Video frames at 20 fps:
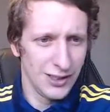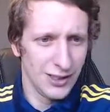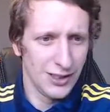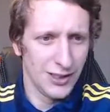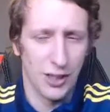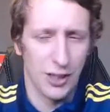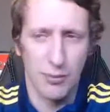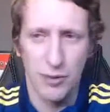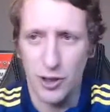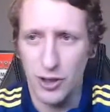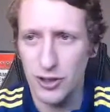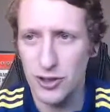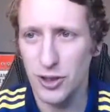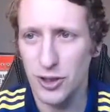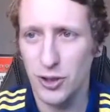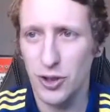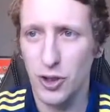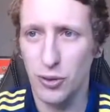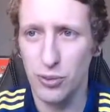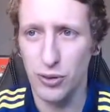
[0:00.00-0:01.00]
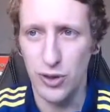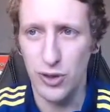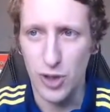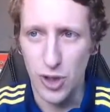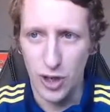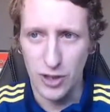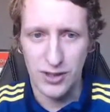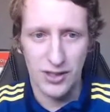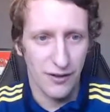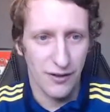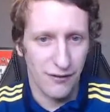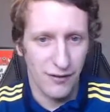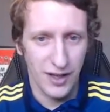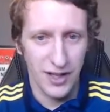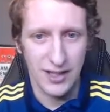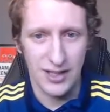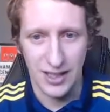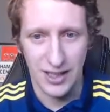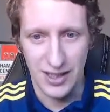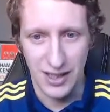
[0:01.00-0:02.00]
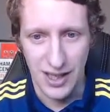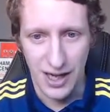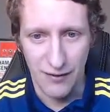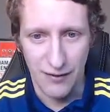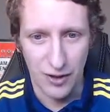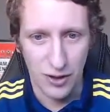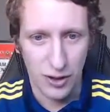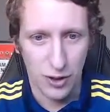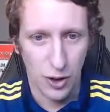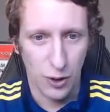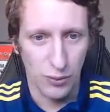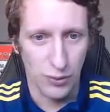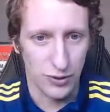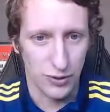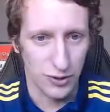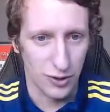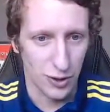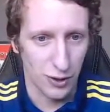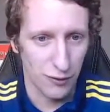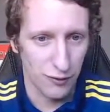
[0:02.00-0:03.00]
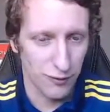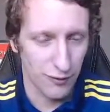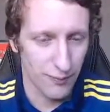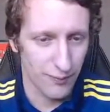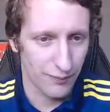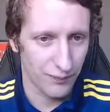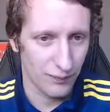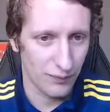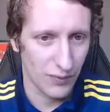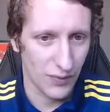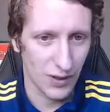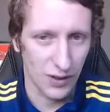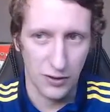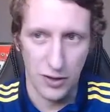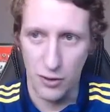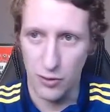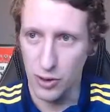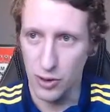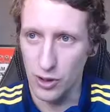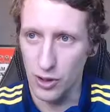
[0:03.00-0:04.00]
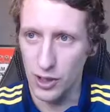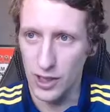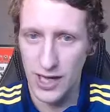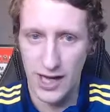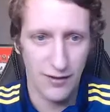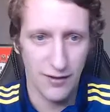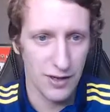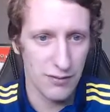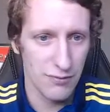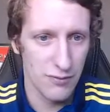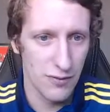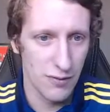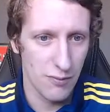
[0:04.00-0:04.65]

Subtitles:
And because of the couple of draws and defeats I did have in the cup and stuff, they were only having